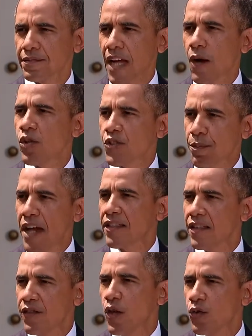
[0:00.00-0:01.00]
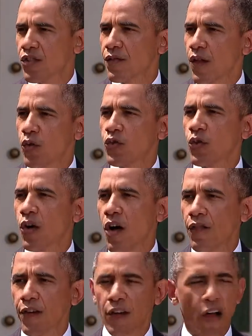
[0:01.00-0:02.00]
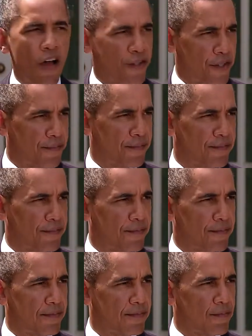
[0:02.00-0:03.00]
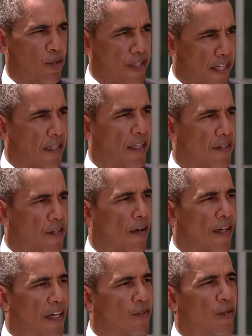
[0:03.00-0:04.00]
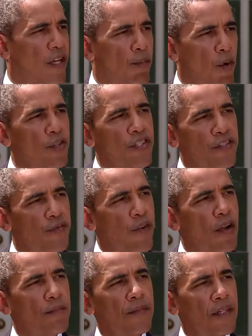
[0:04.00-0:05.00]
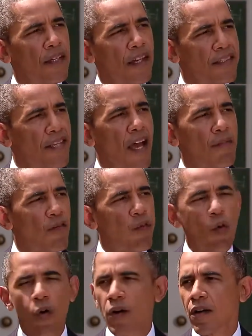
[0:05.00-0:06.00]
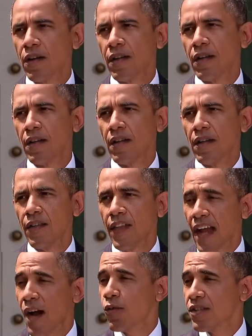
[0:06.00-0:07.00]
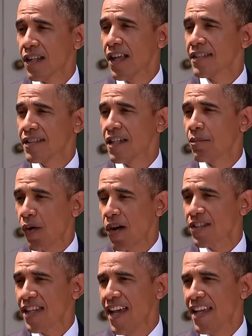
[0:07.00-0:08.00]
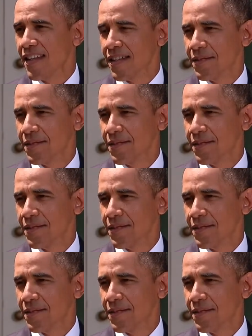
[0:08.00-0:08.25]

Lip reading: I respect the views of those who call for caution, particularly as our country emerges from a time of war that I was elected in part to end.